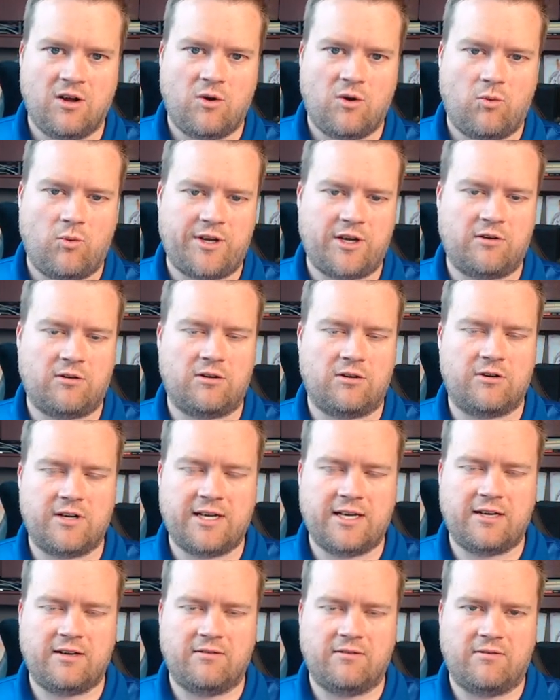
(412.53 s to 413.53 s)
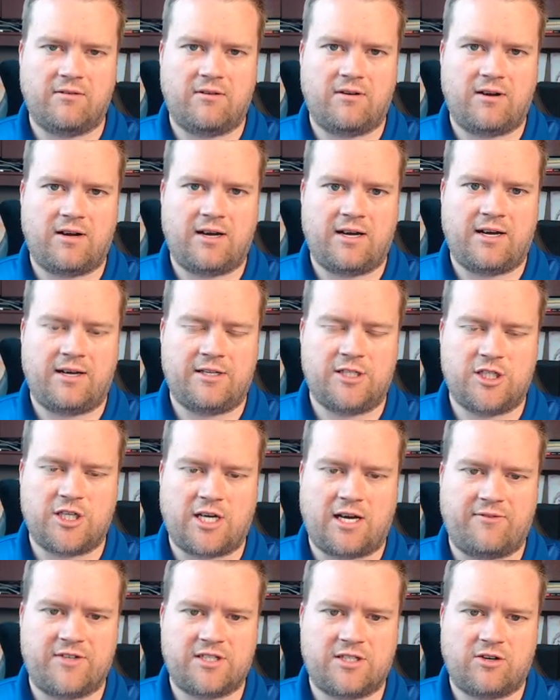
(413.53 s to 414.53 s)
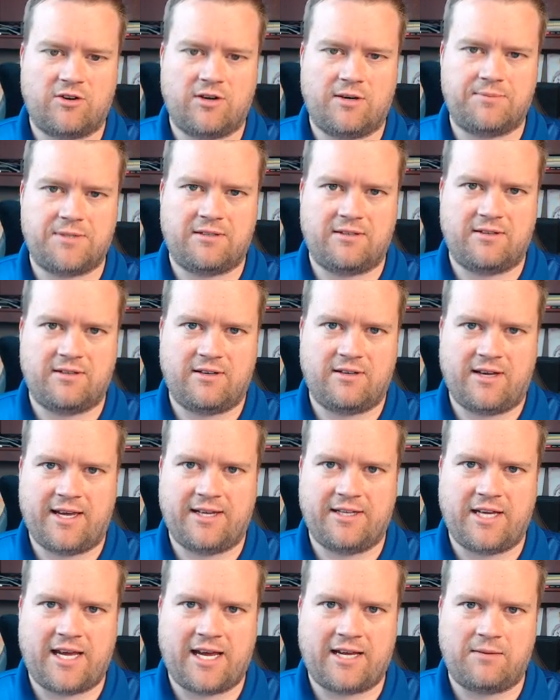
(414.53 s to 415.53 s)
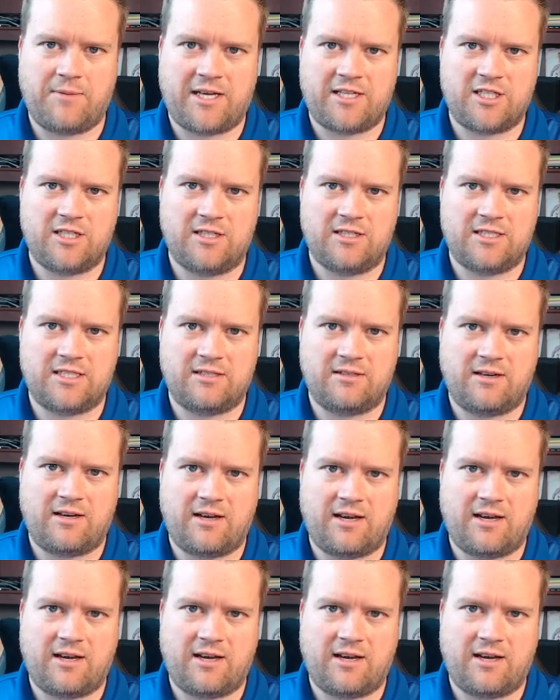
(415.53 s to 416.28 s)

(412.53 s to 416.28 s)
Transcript: When you're learning JavaScript and animations,